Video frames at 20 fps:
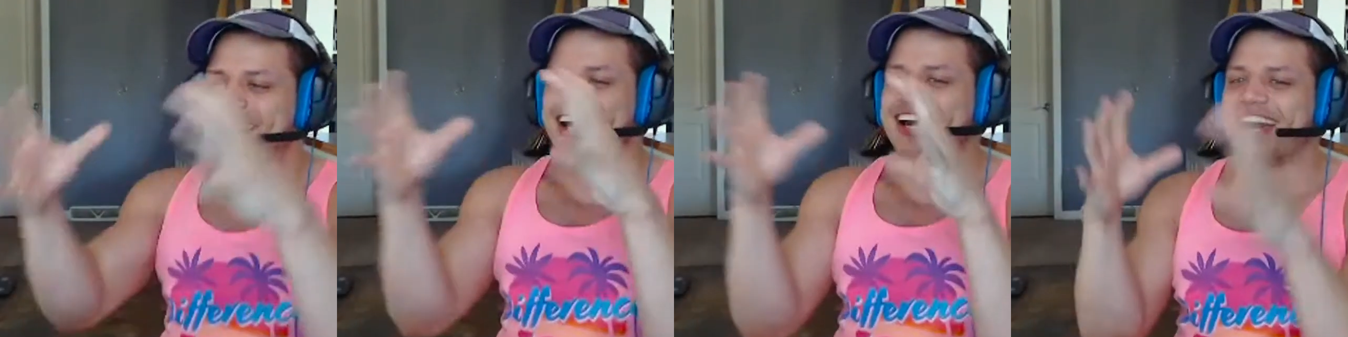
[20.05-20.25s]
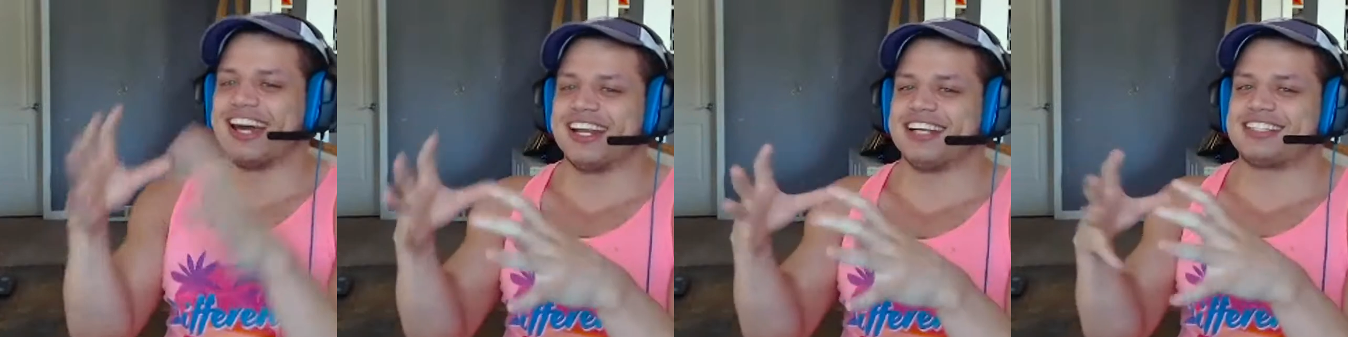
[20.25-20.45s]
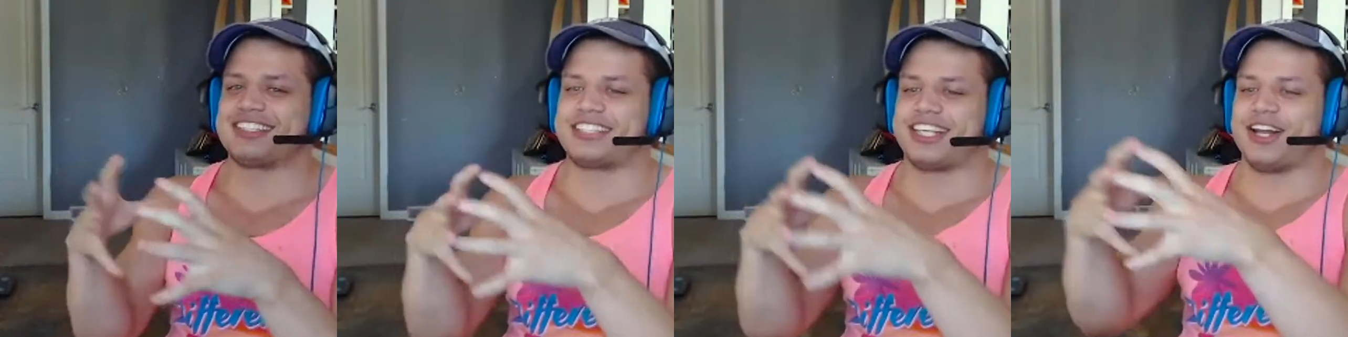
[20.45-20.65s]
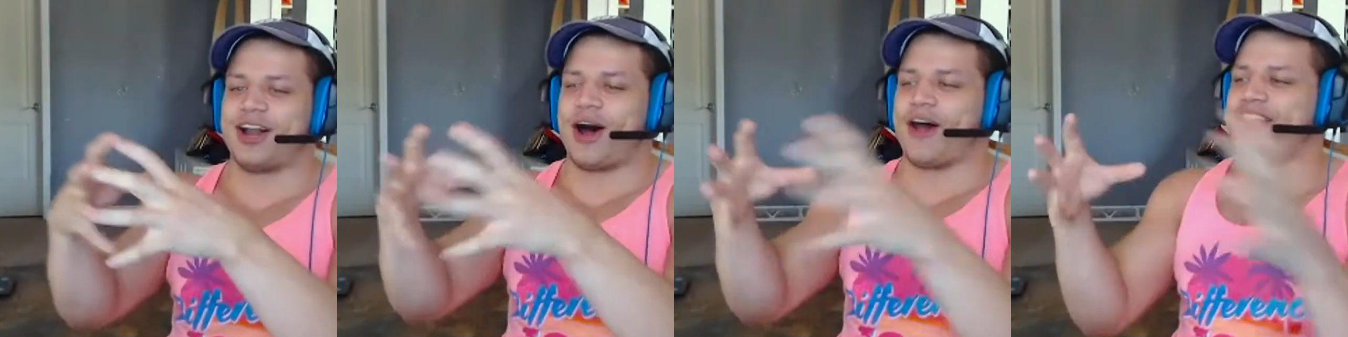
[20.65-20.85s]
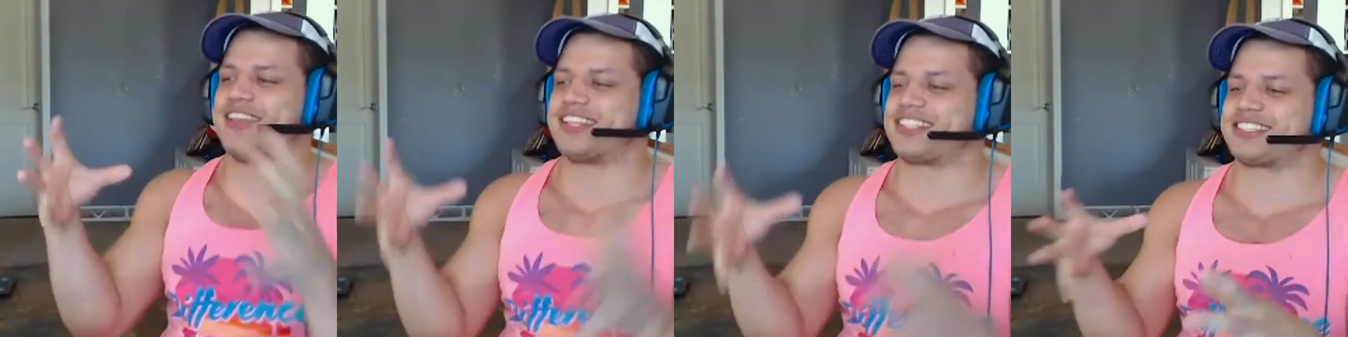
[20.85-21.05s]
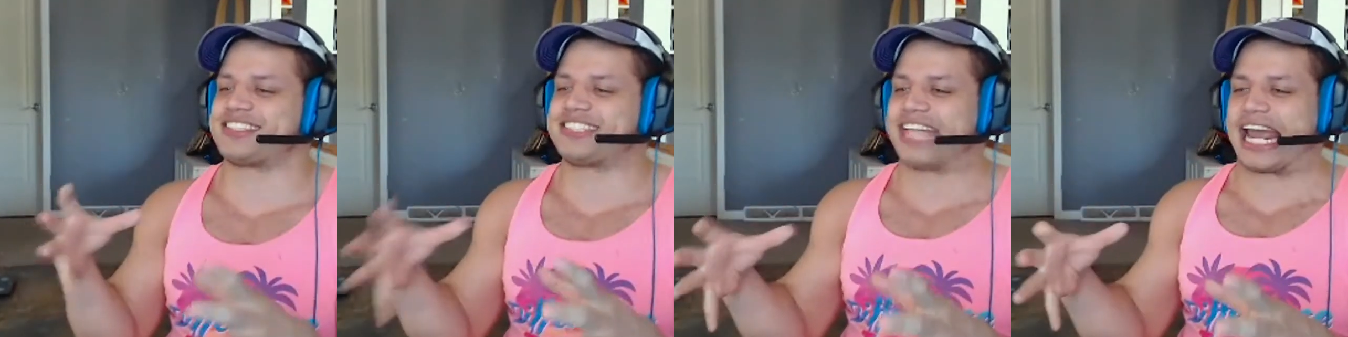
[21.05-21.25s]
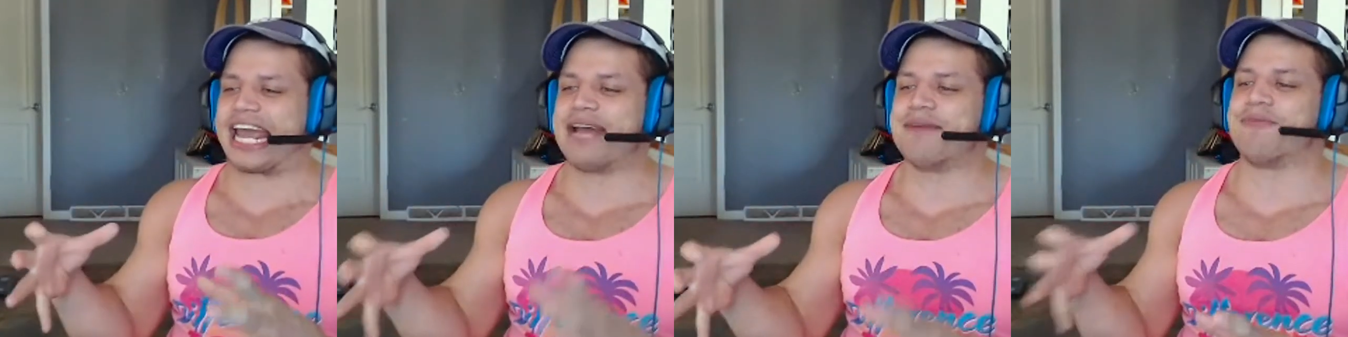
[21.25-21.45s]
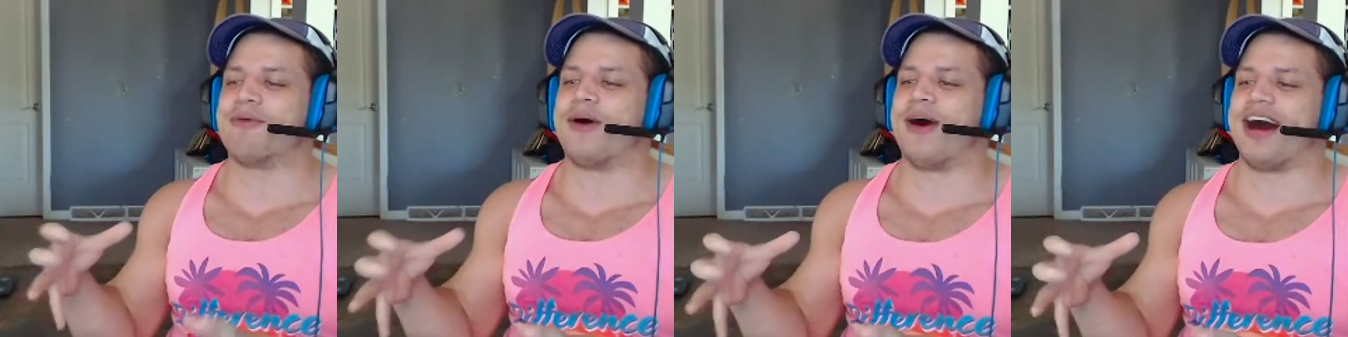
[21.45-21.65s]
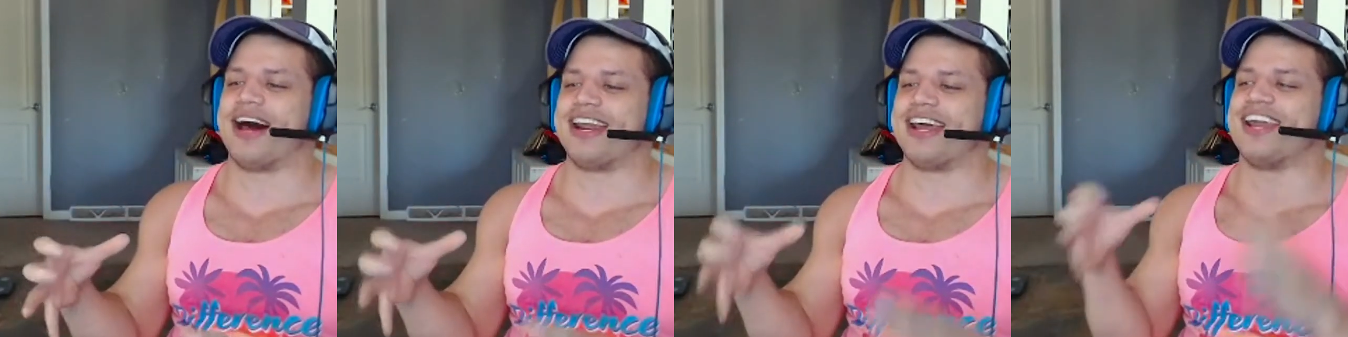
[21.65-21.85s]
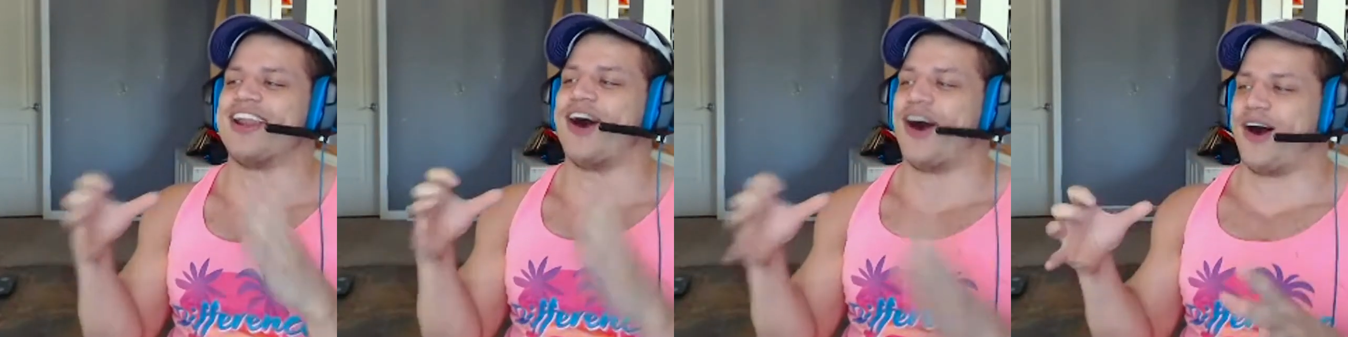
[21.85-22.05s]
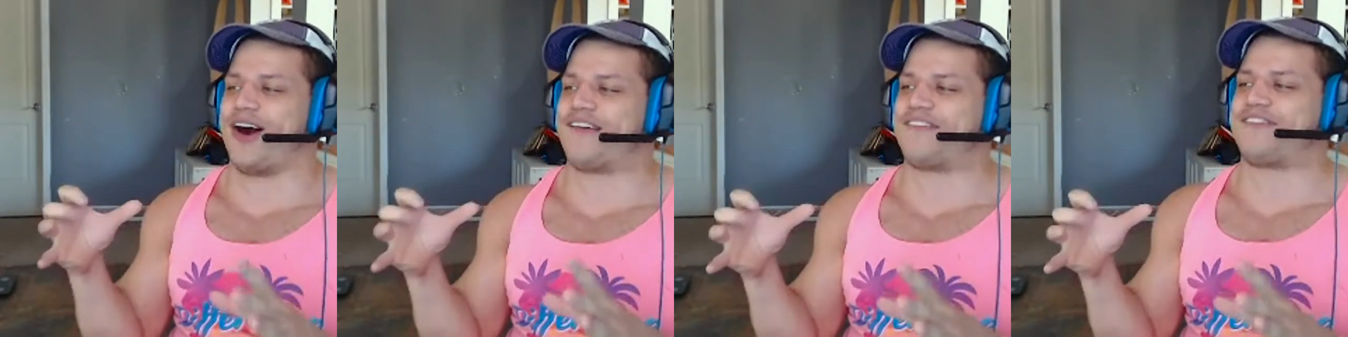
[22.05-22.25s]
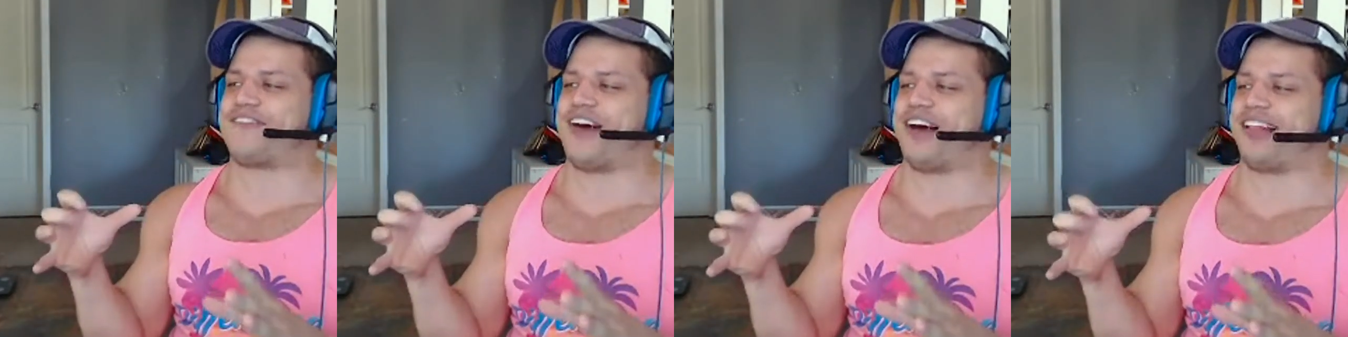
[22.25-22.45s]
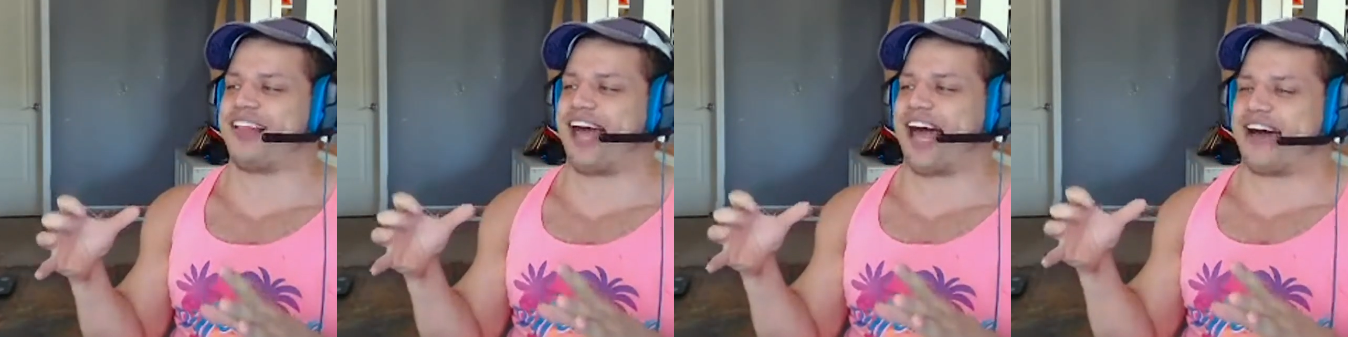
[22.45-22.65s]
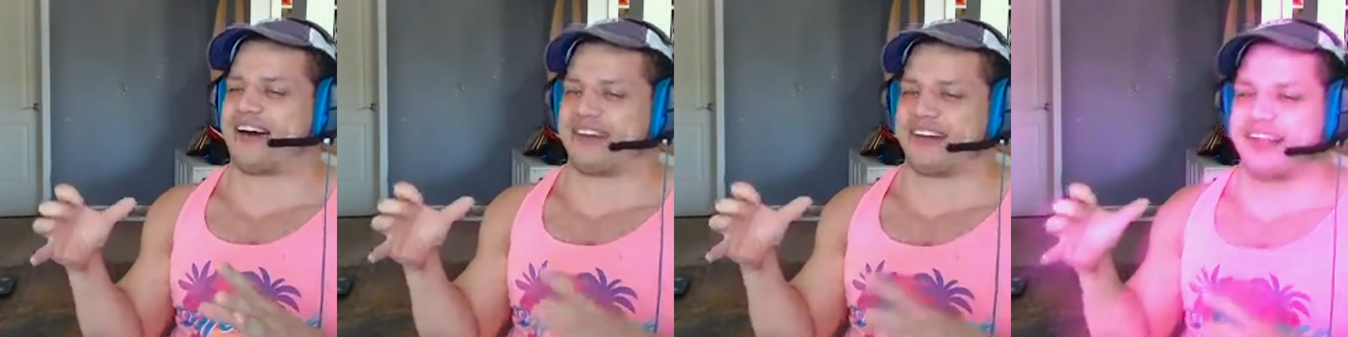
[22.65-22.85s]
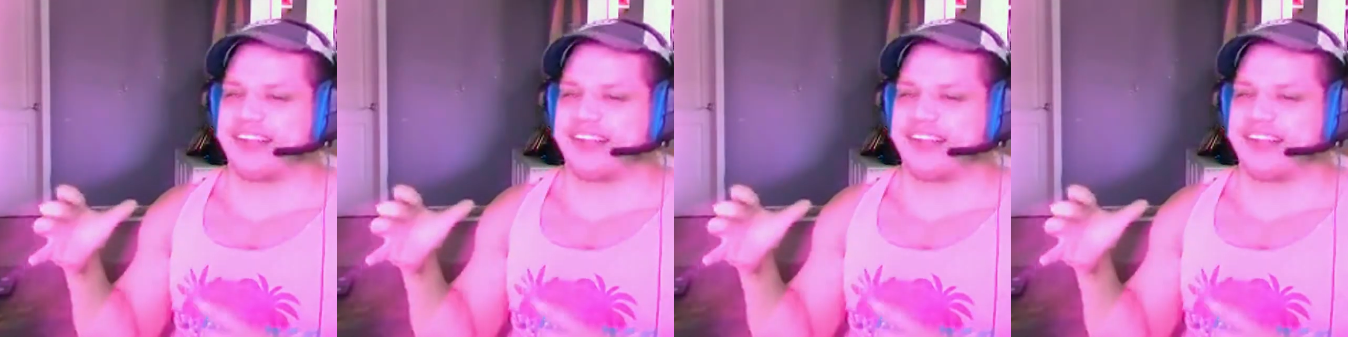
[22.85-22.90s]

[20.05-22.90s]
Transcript: gonna sit on the same one and all fall out?